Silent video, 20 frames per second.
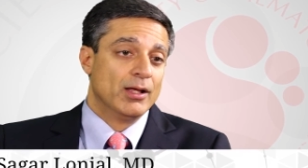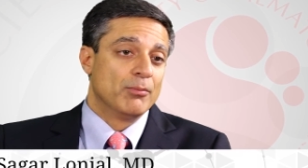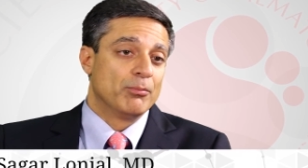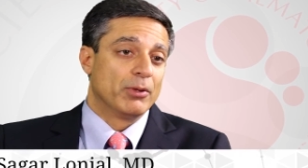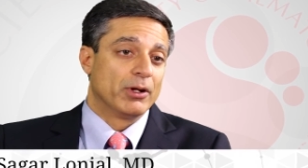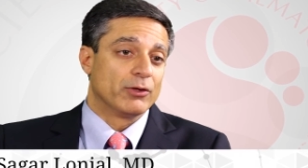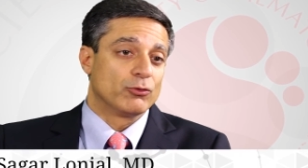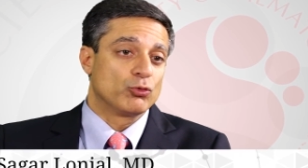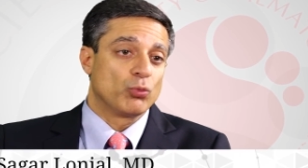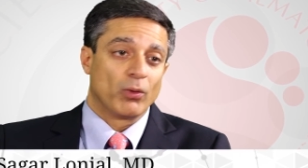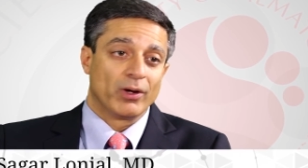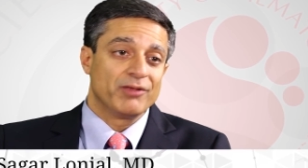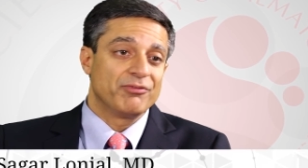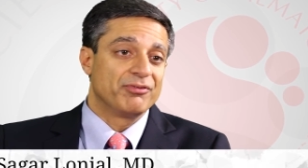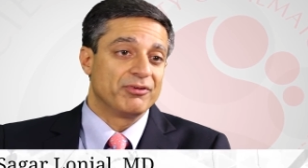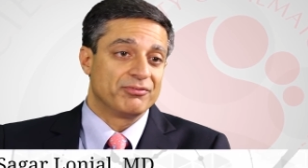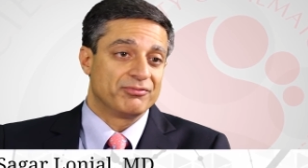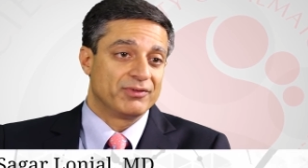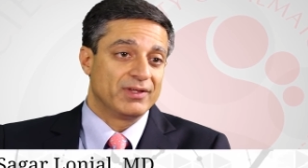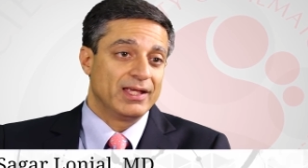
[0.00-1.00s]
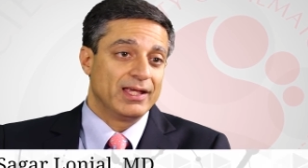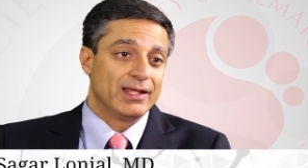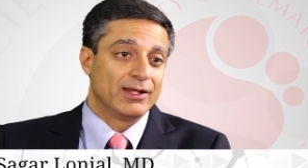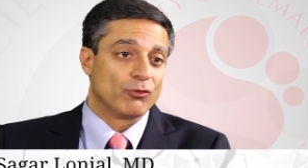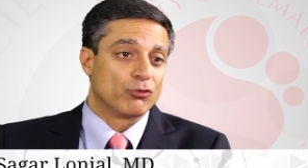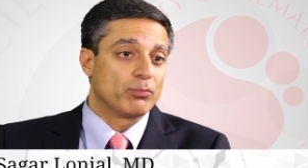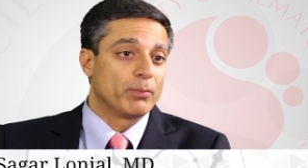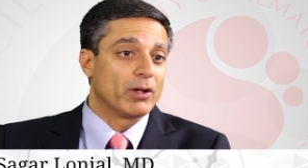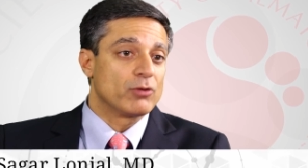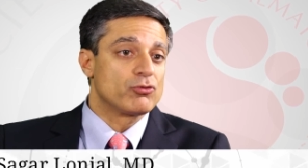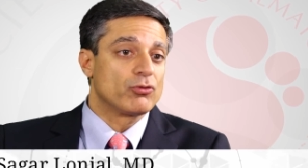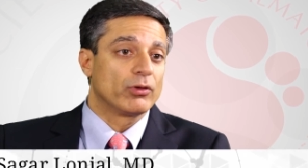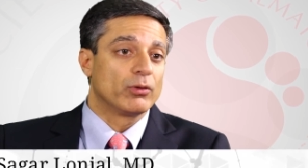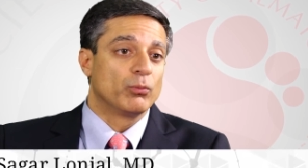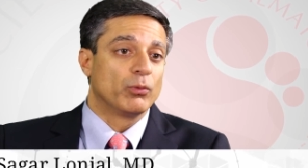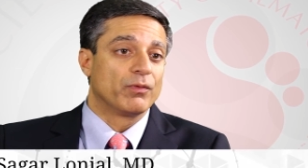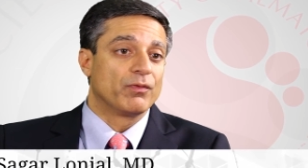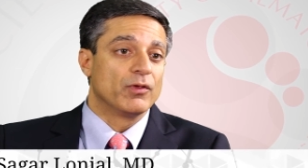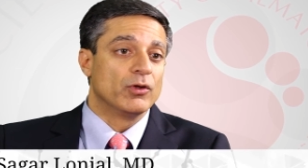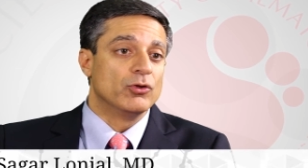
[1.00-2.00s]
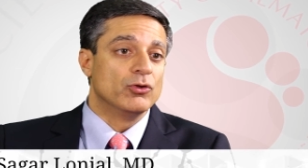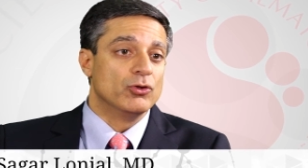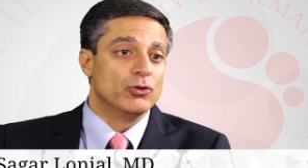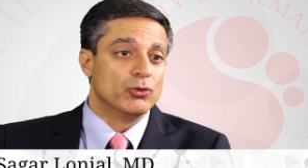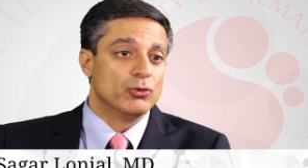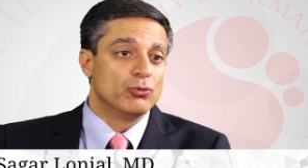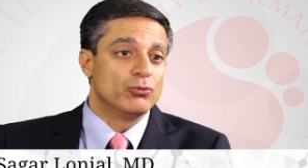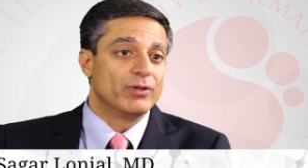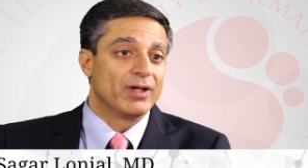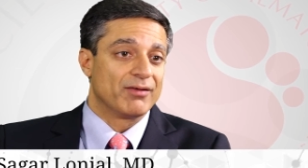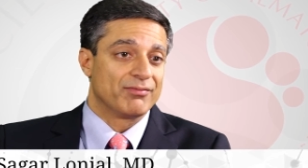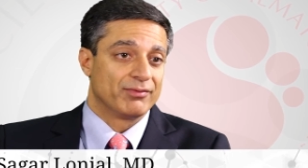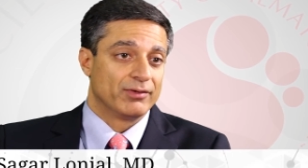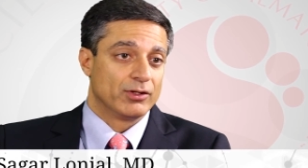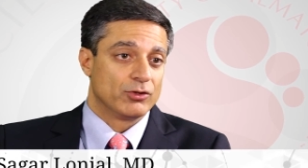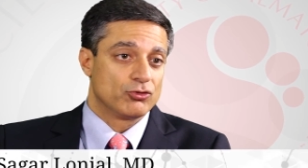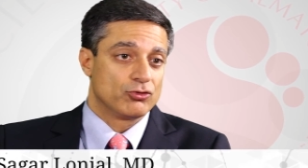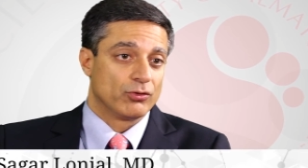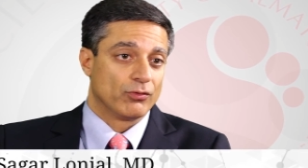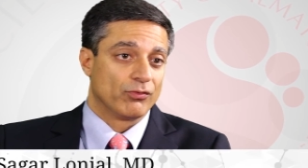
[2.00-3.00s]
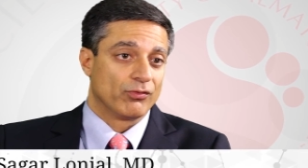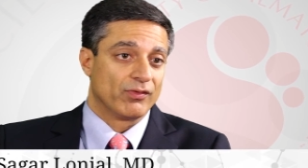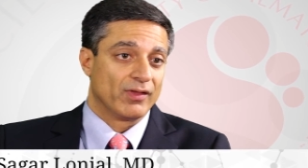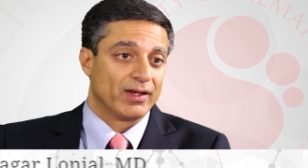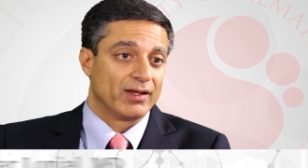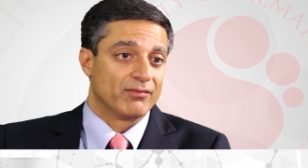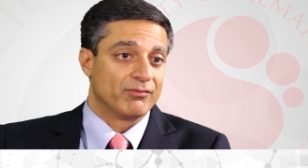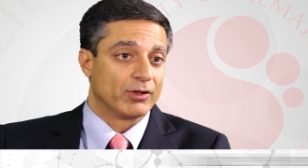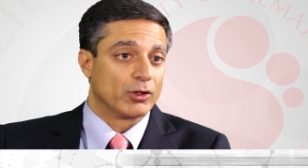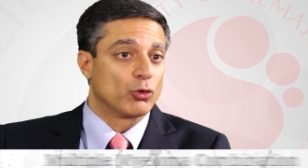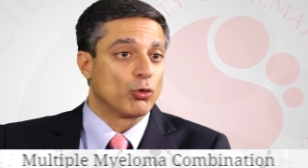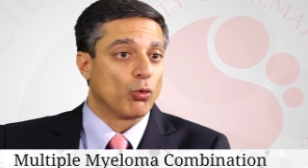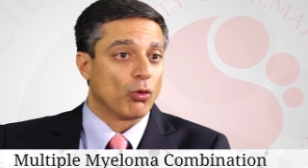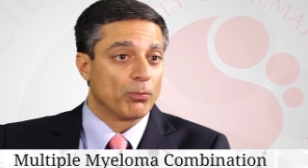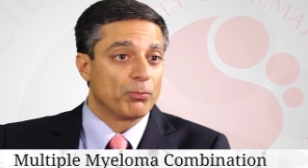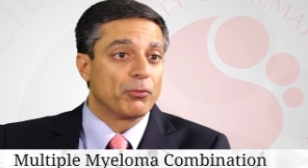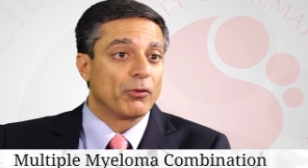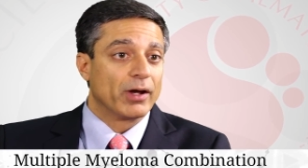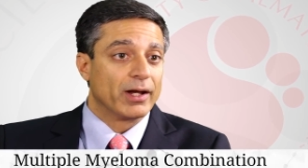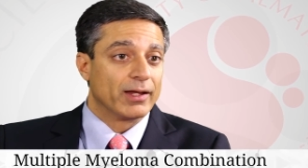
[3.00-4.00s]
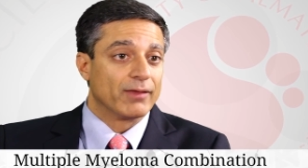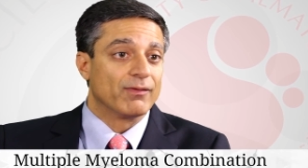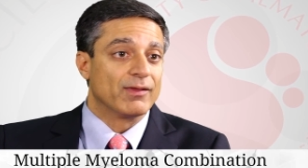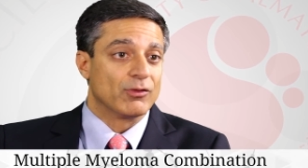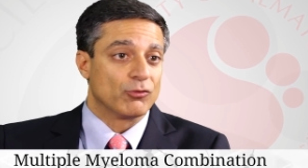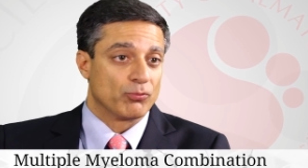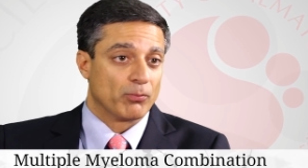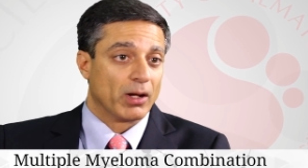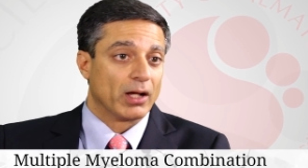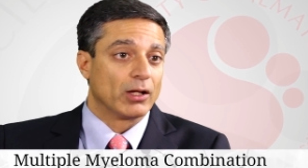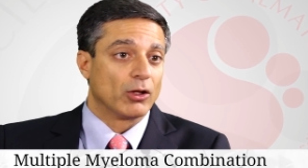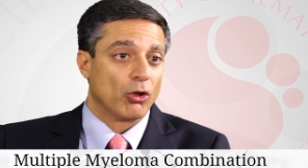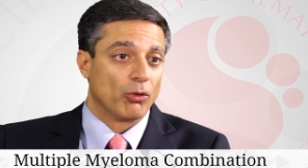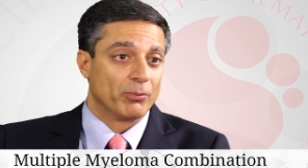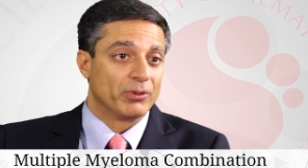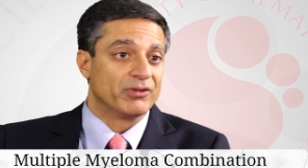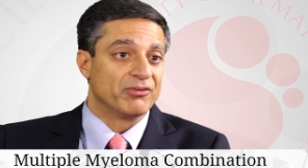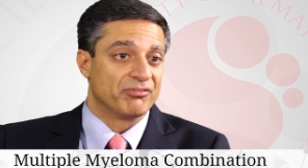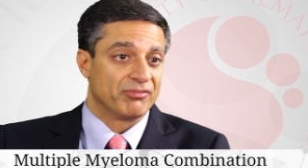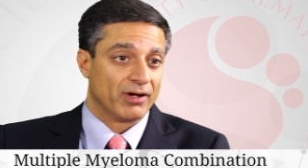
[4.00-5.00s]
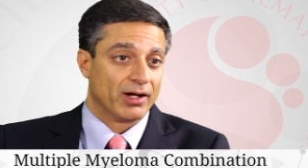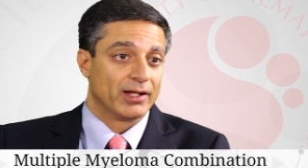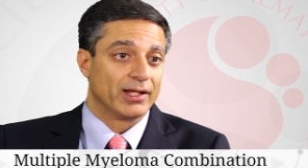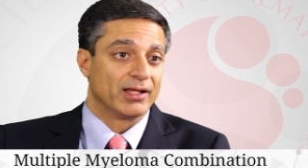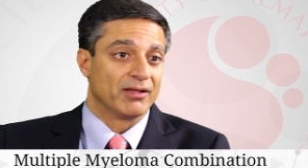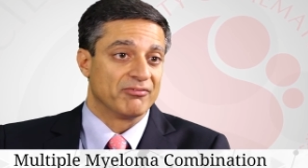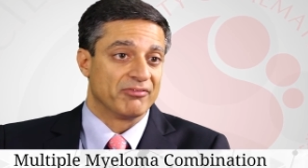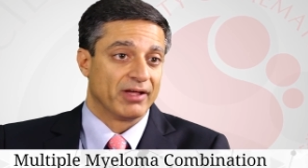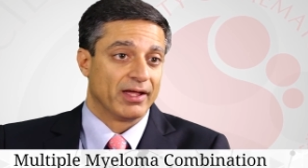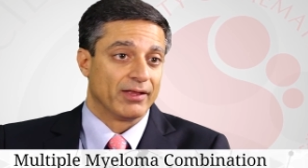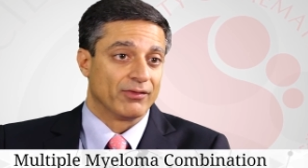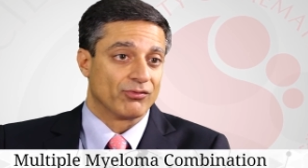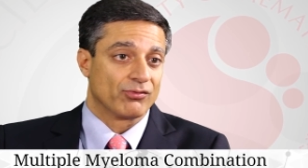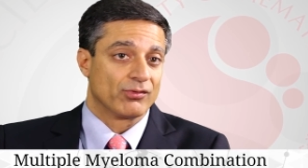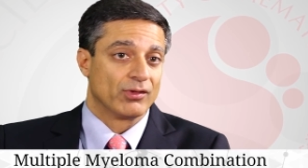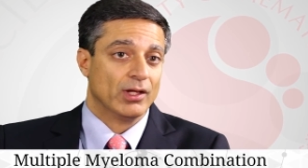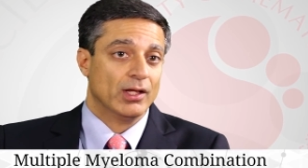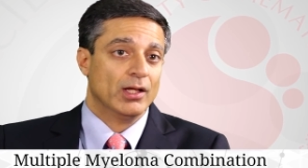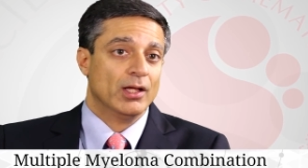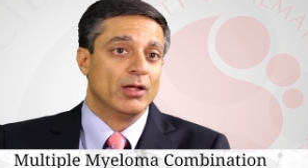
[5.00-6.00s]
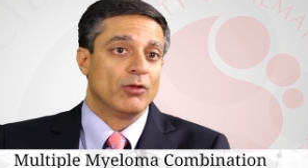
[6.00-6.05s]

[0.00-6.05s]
but at 2015, especially with the new definitions that have incorporated these myeloma defining events,